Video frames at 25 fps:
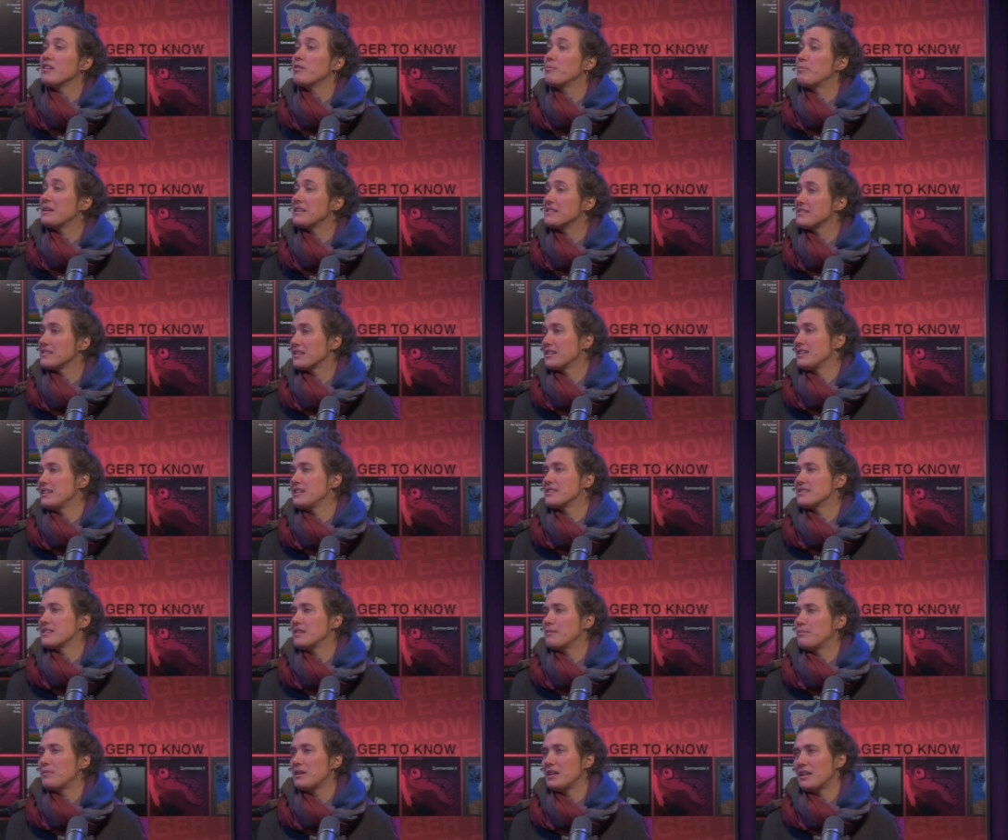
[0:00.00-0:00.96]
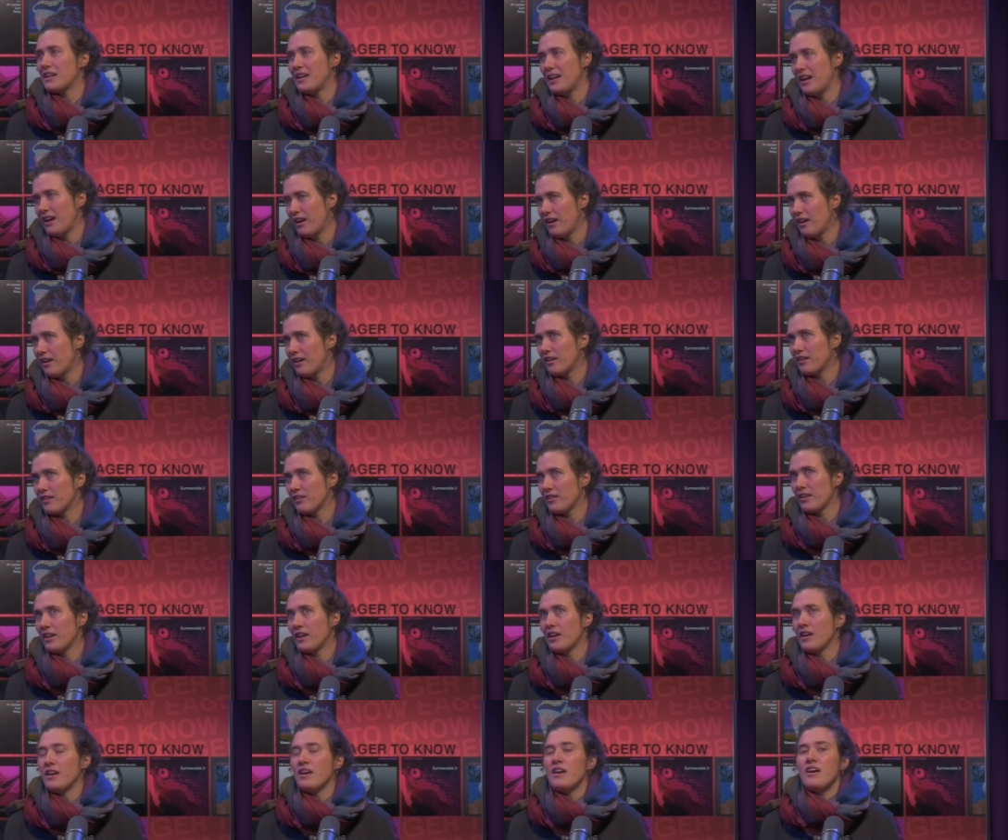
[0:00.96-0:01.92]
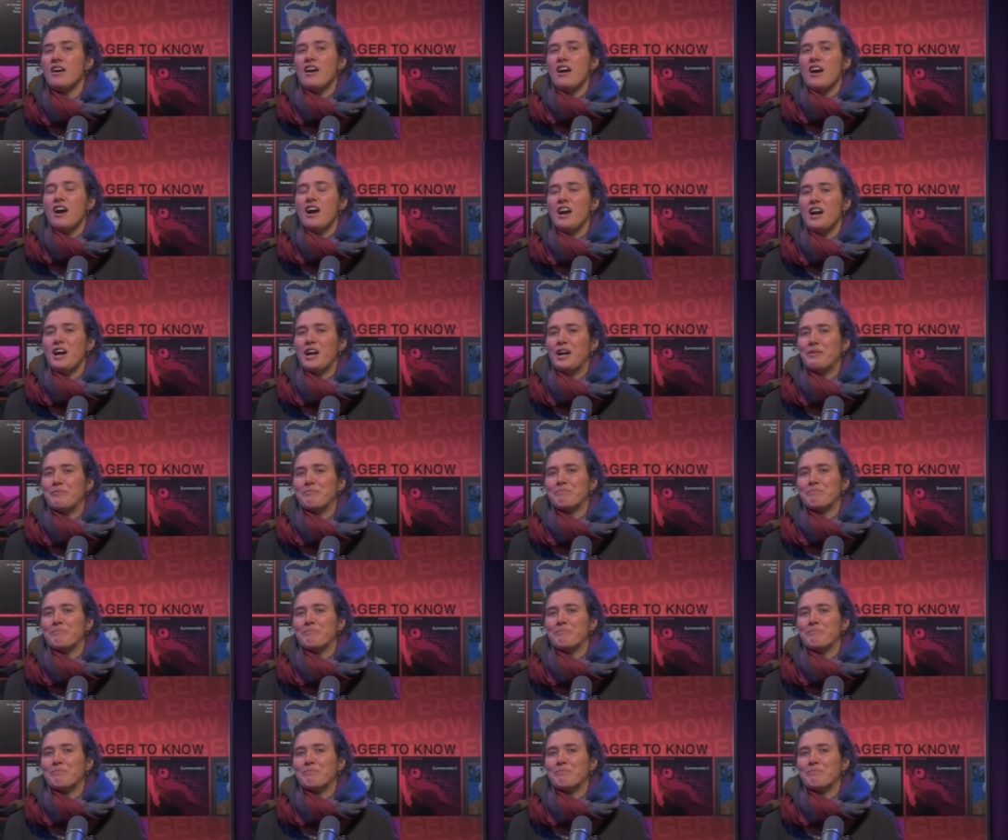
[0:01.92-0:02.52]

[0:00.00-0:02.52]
their basic needs that made it hard. Yeah, yeah. Um,